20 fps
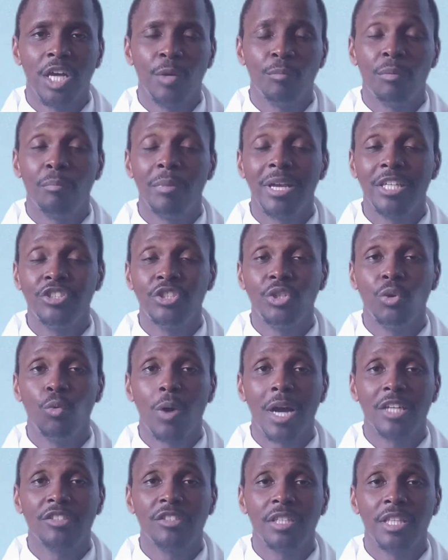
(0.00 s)
But make sure you
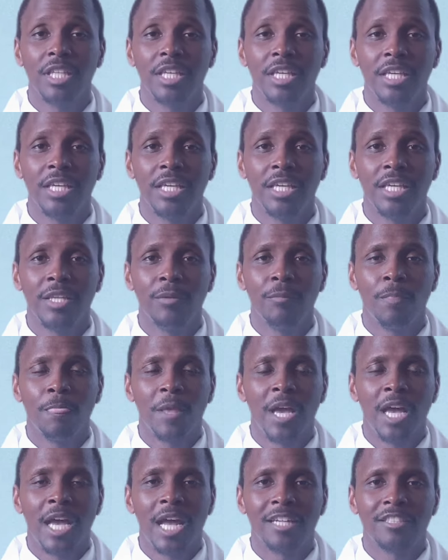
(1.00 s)
watch to the end
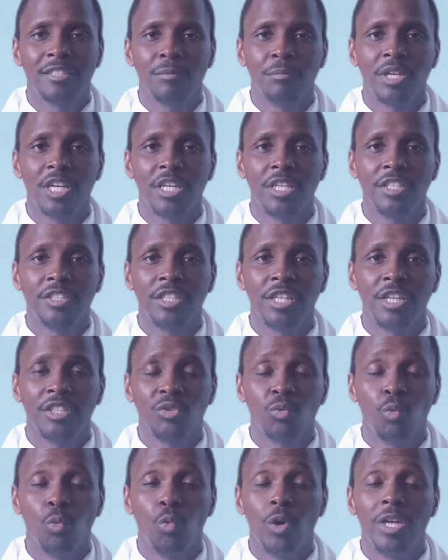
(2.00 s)
as I'm going to discuss
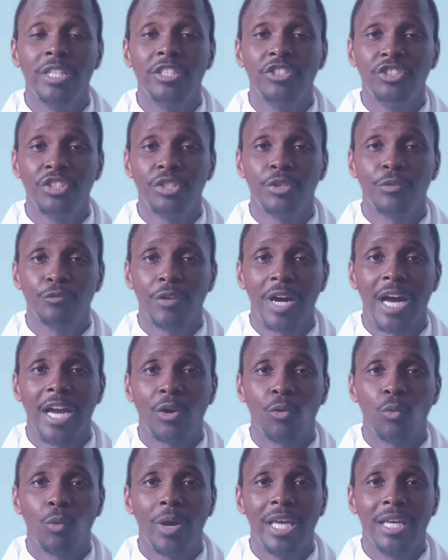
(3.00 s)
one
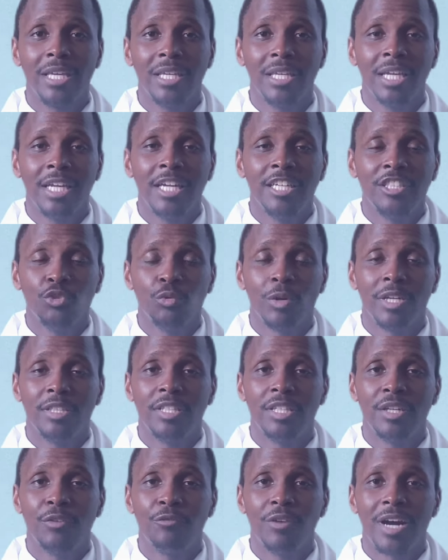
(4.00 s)
surefire way to
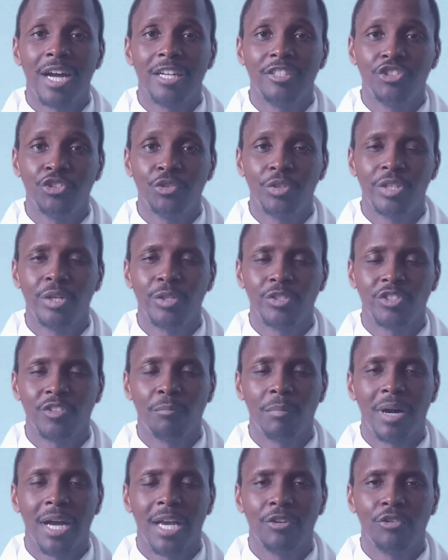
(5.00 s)
identify triggers of
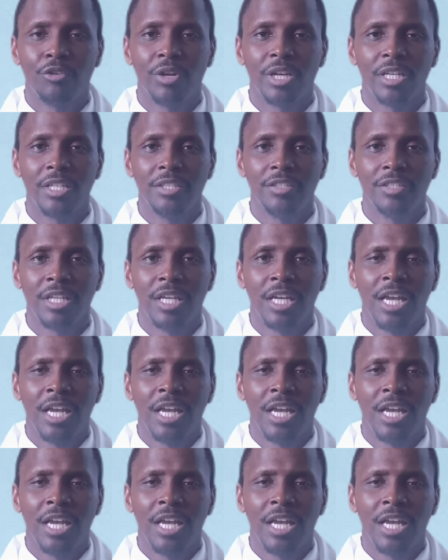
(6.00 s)
migraines.